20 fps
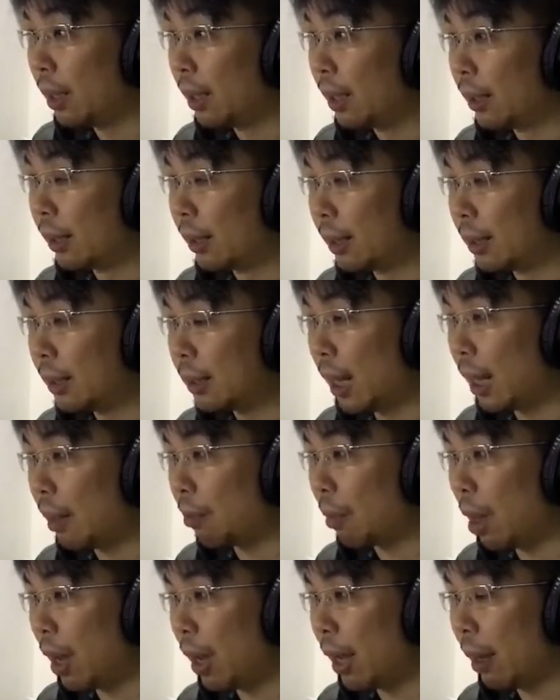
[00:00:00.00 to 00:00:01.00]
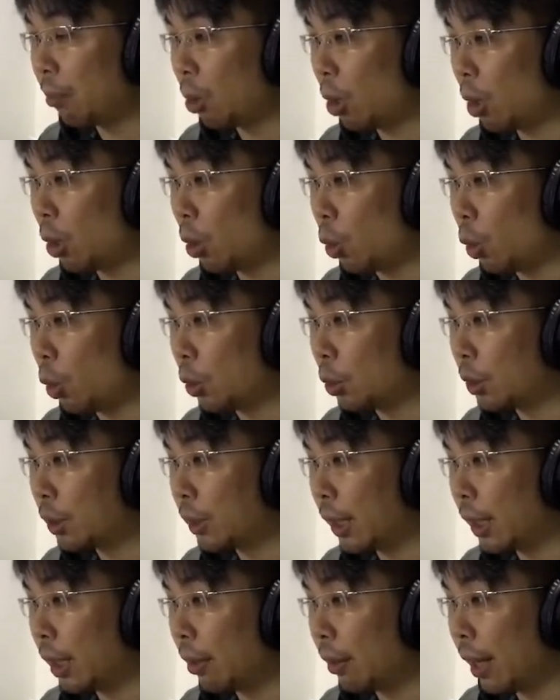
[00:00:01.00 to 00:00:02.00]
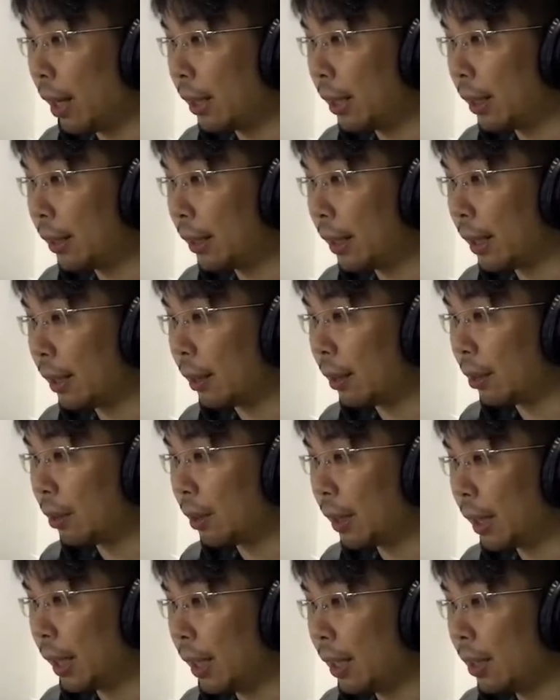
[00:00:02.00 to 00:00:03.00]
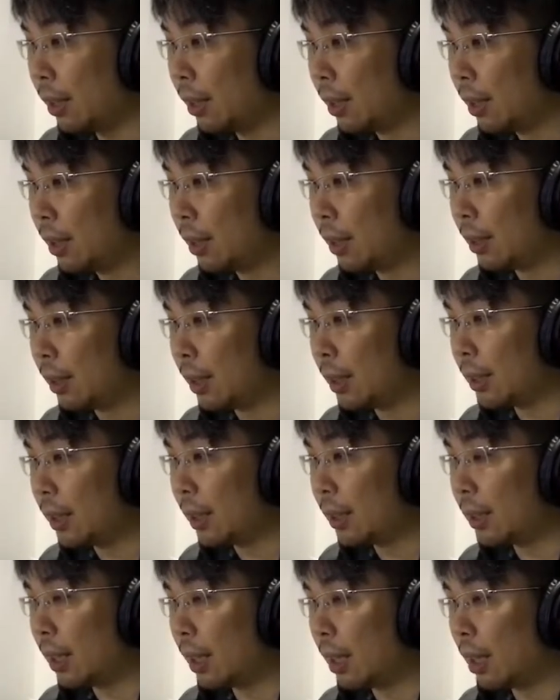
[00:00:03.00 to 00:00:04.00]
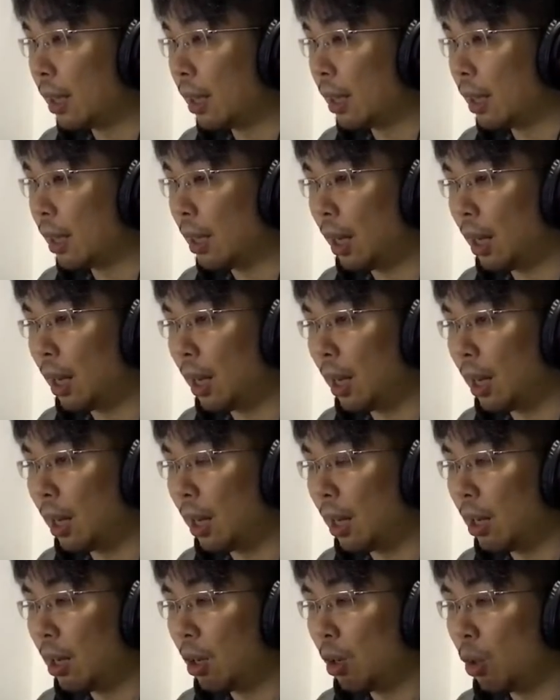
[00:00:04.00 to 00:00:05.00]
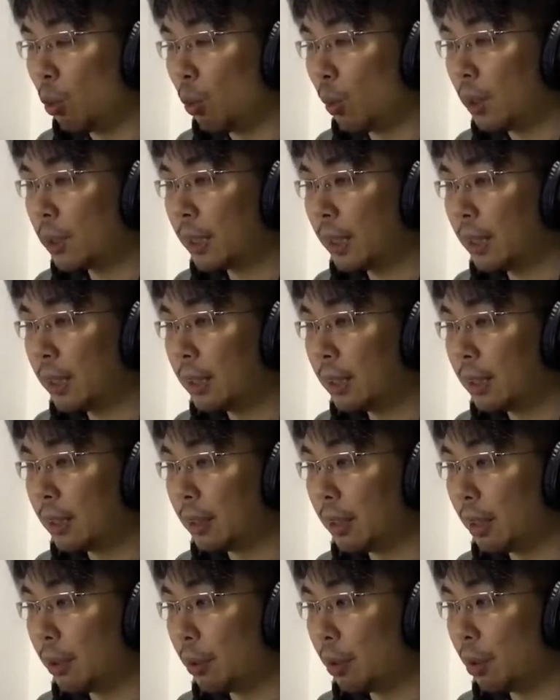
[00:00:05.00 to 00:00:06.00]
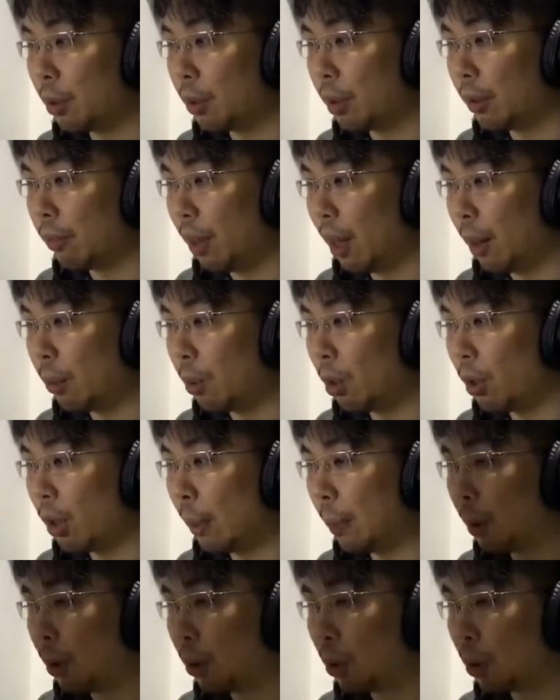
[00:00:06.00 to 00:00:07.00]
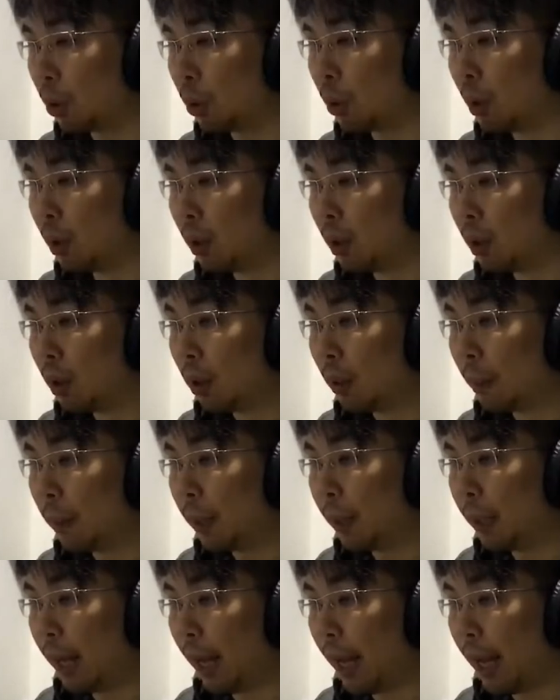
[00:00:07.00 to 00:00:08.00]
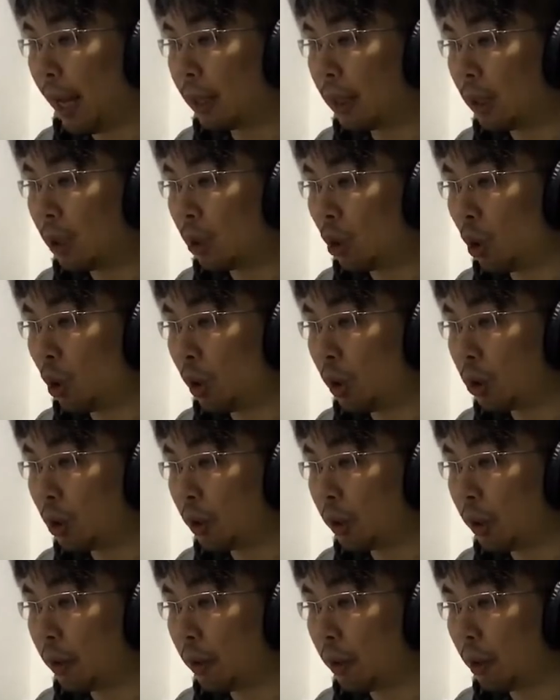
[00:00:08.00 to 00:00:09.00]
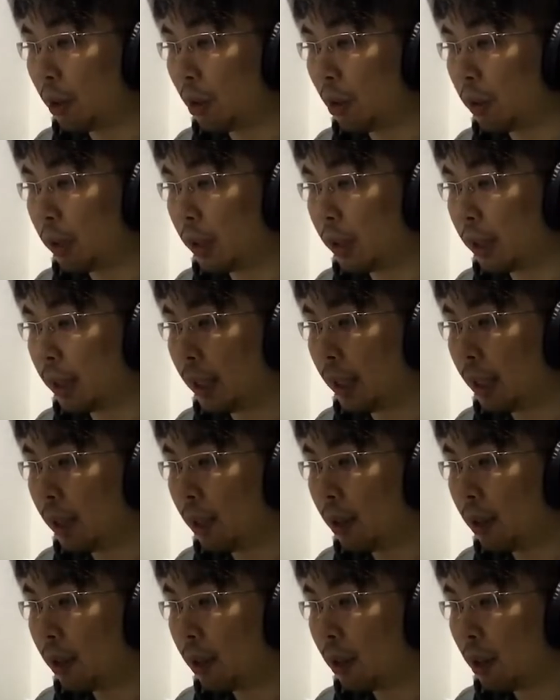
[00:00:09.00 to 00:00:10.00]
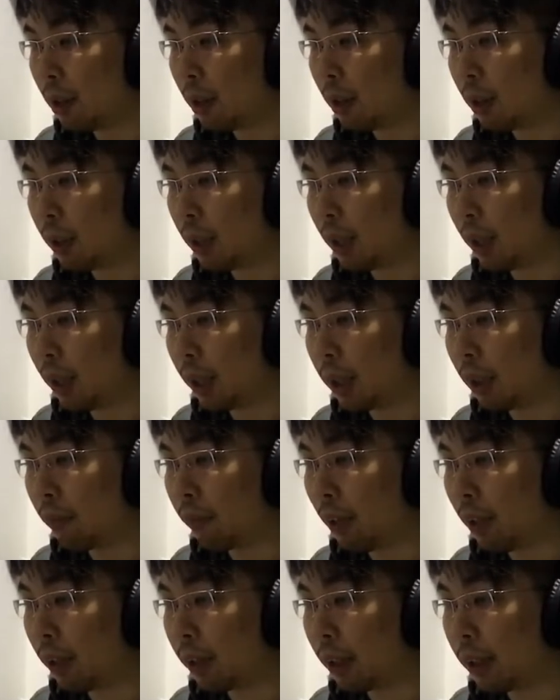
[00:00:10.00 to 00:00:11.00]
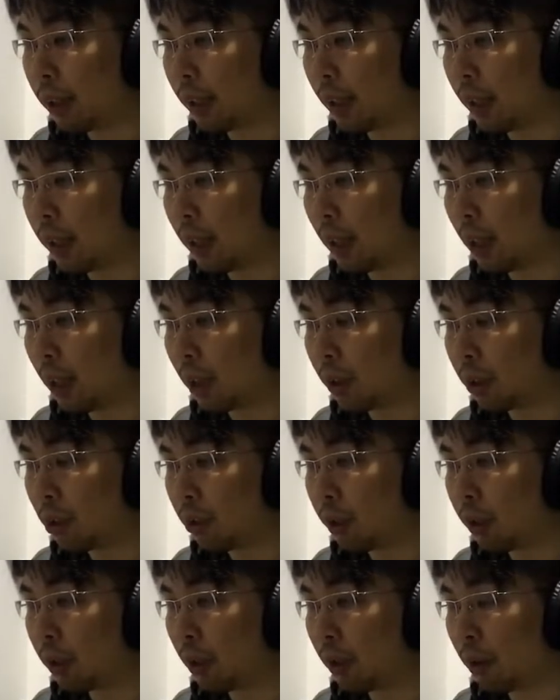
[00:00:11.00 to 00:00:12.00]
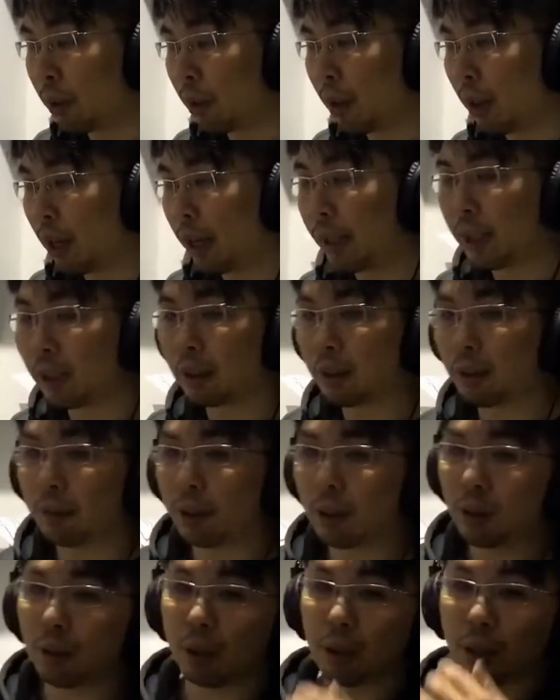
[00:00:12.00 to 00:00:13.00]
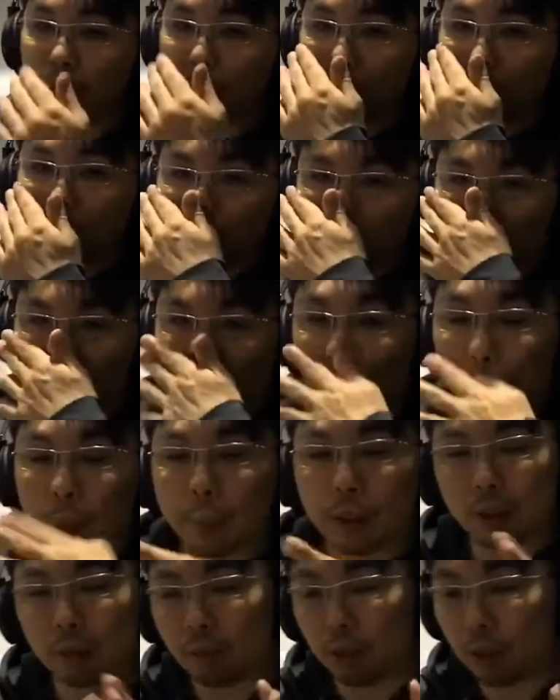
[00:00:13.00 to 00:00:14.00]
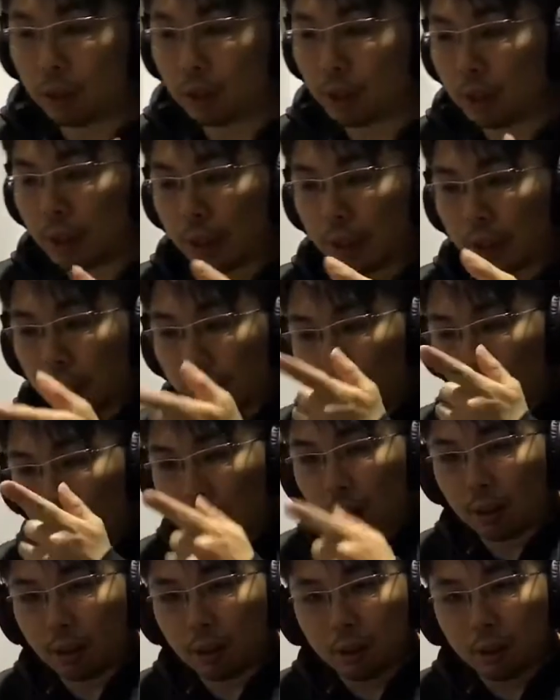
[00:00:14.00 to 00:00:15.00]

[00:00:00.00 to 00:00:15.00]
This time I am not going to say out anything. Okay. This is the worst case scenario. If I'm not able to make any noise on that day. Okay. And if I think that I cannot record too many voices in the